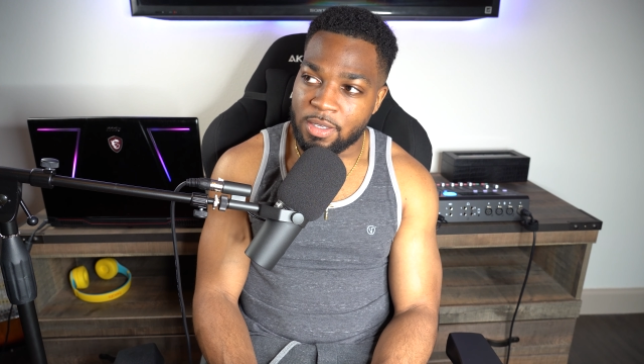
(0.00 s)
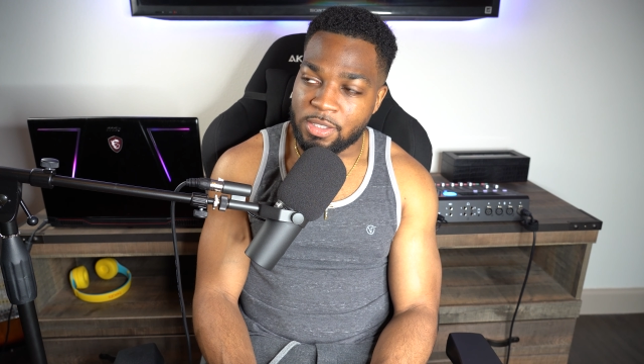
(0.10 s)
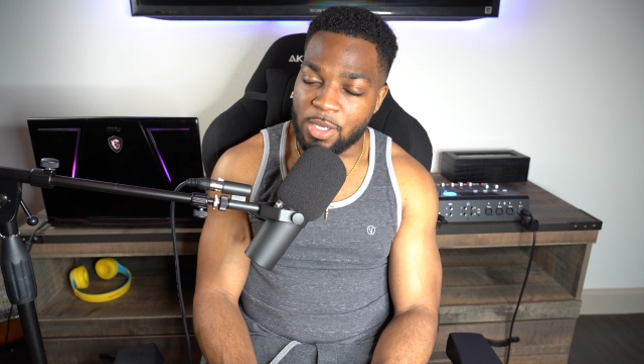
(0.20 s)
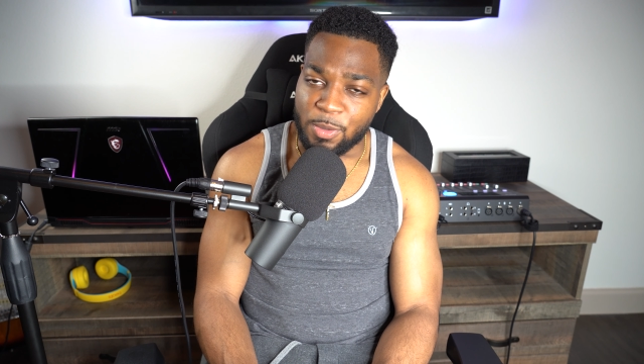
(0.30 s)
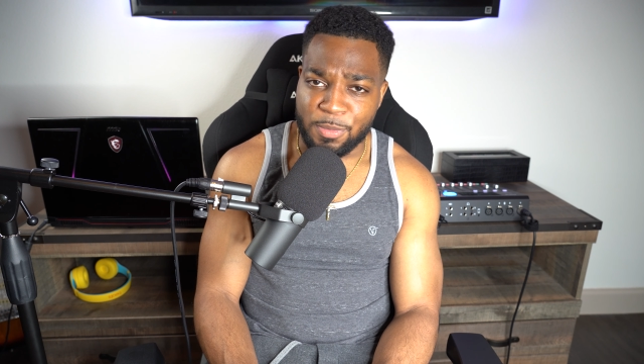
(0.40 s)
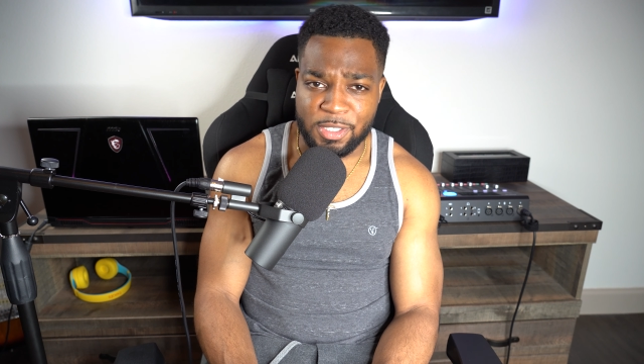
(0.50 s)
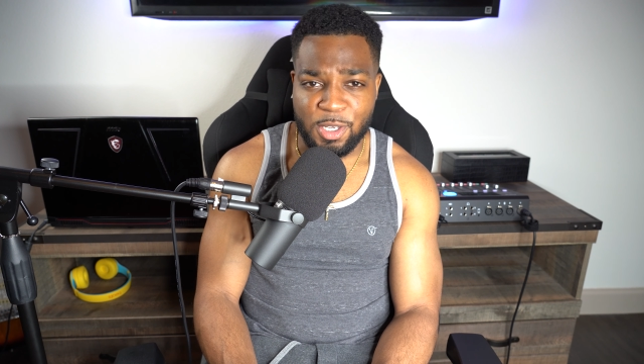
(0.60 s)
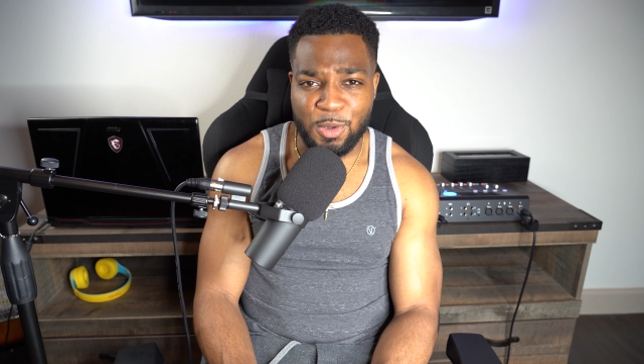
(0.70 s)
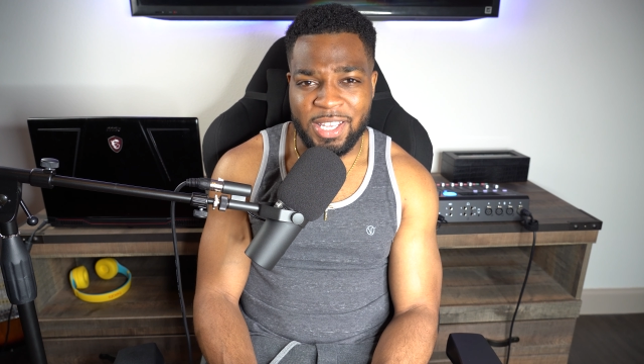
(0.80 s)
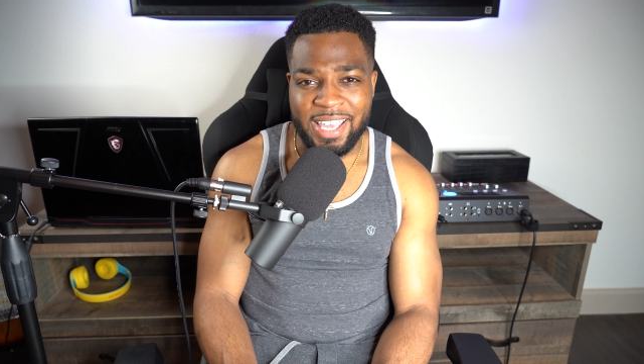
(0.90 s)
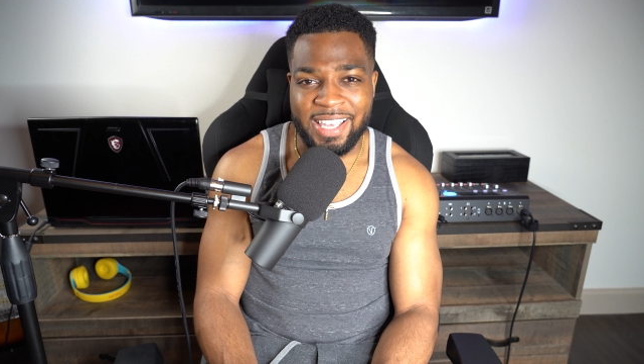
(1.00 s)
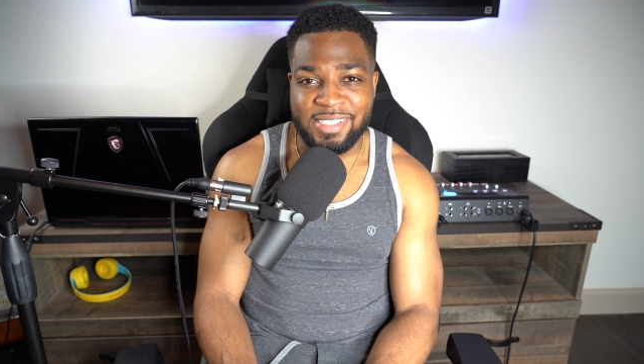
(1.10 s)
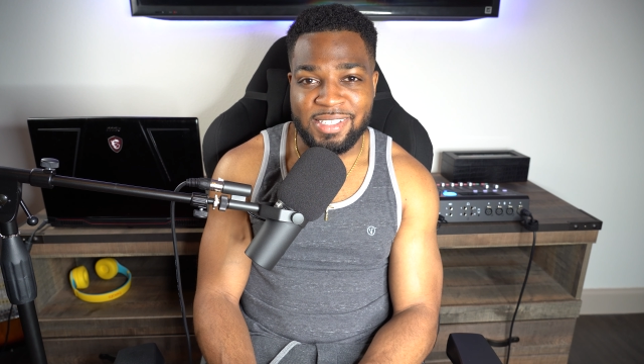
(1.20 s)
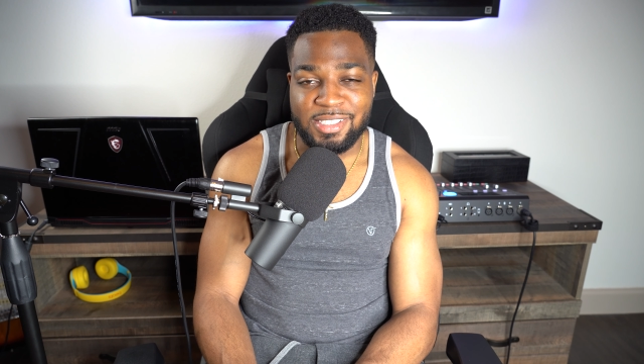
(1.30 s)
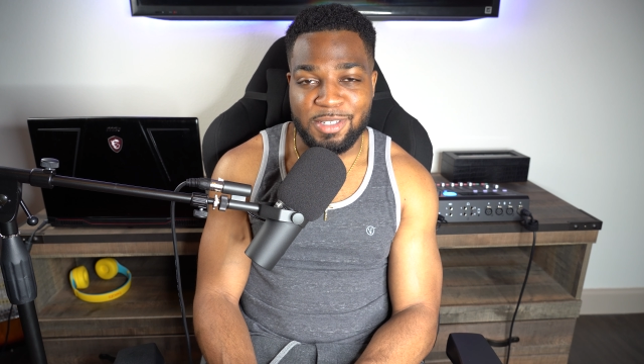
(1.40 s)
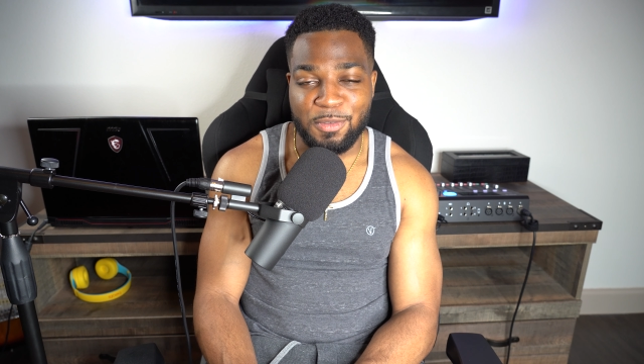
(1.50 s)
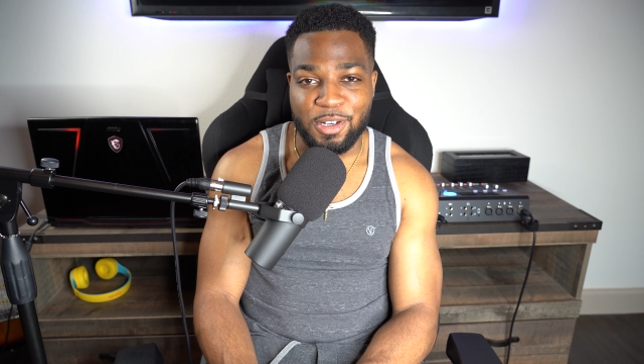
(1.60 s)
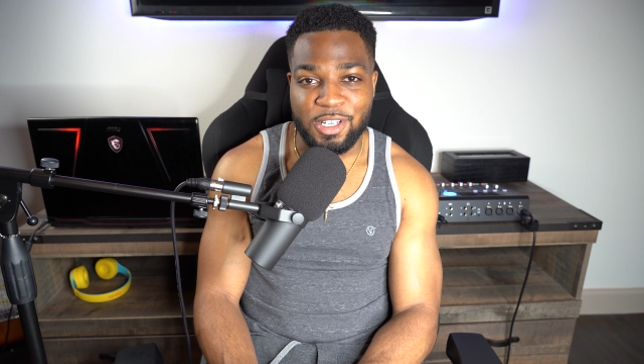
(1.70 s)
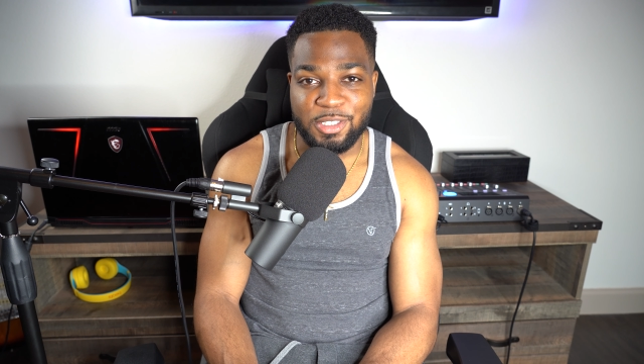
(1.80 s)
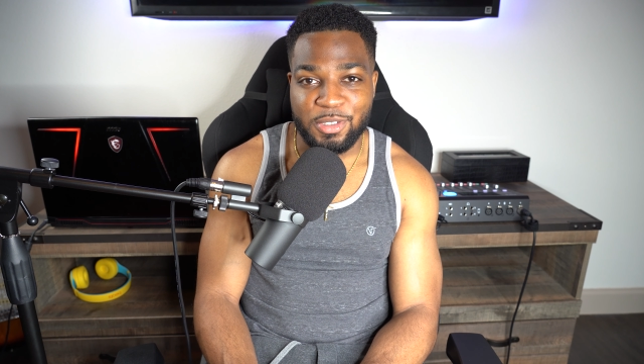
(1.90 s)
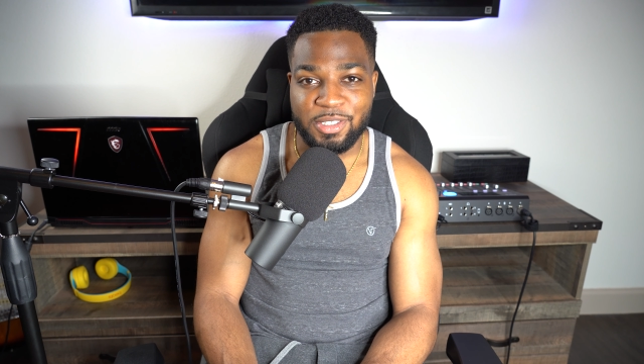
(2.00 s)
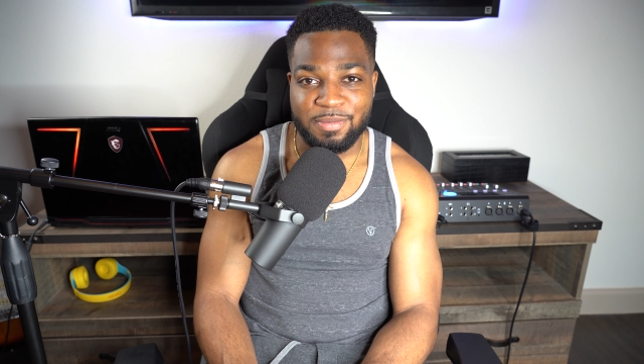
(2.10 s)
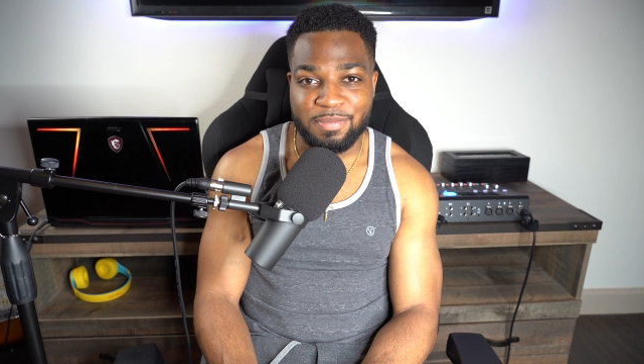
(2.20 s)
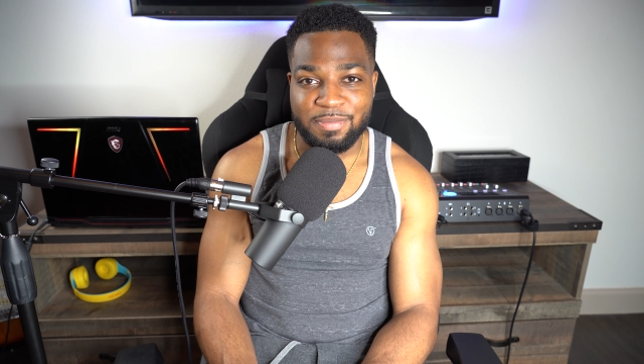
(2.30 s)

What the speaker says: So the Sony A6400